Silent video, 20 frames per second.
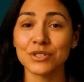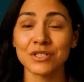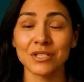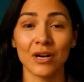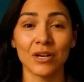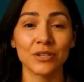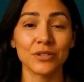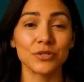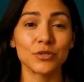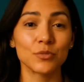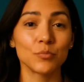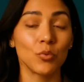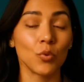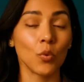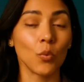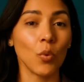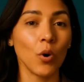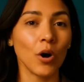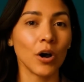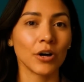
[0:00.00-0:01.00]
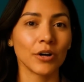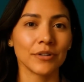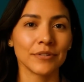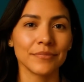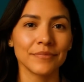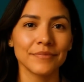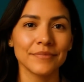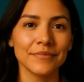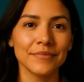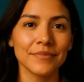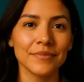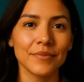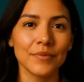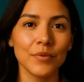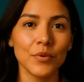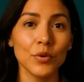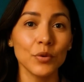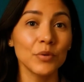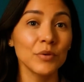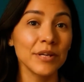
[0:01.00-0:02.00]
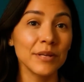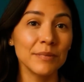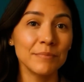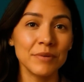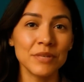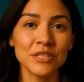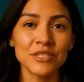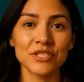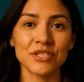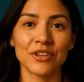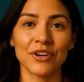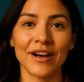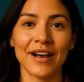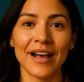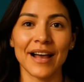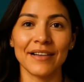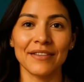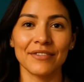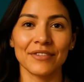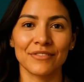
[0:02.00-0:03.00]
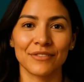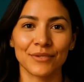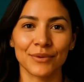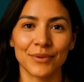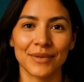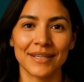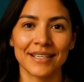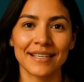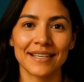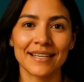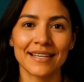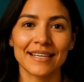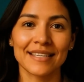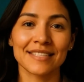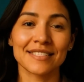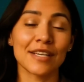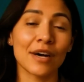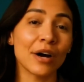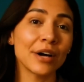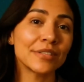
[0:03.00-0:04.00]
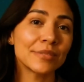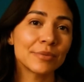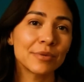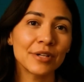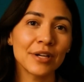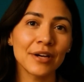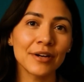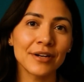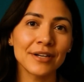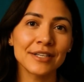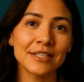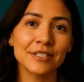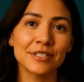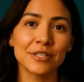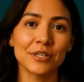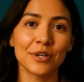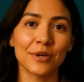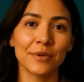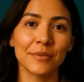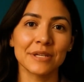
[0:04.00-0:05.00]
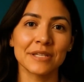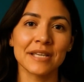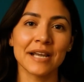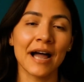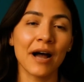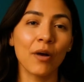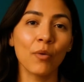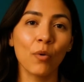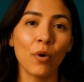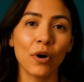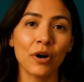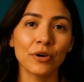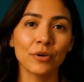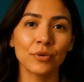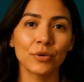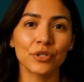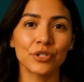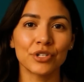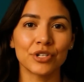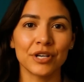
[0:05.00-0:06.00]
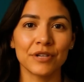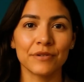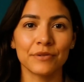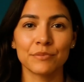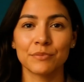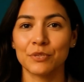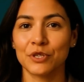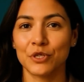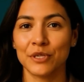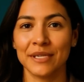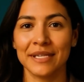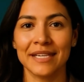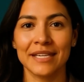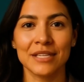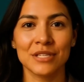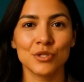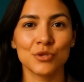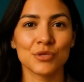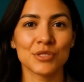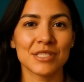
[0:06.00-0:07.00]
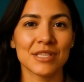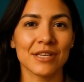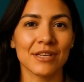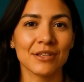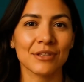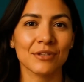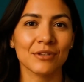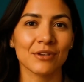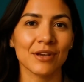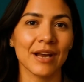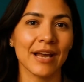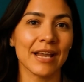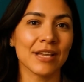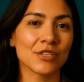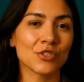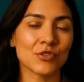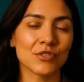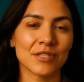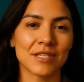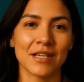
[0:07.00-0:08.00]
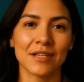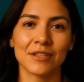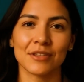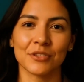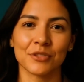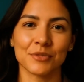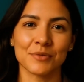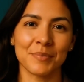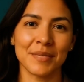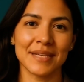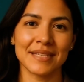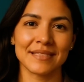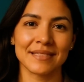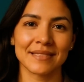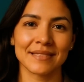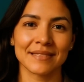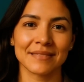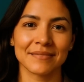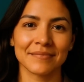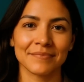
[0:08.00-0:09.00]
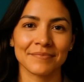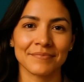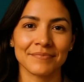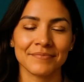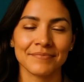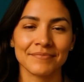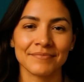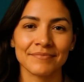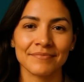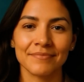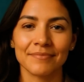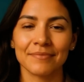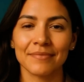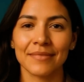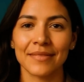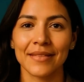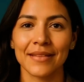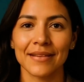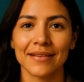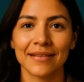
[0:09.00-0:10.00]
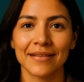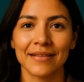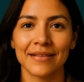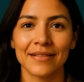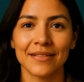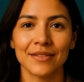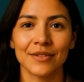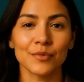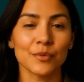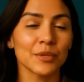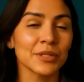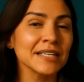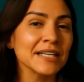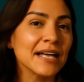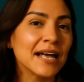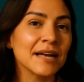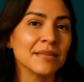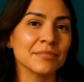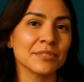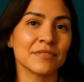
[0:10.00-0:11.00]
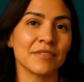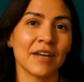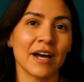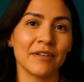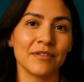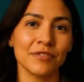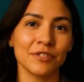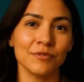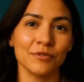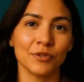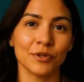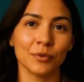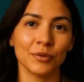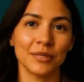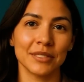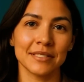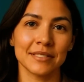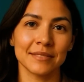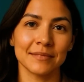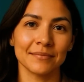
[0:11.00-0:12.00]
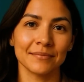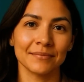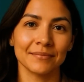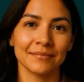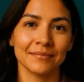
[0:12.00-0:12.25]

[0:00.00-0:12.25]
solutes, more water. When we administer an IV fluid, its osmolarity determines how water will shift between the intracellular and extracellular spaces. The three types of IV fluids.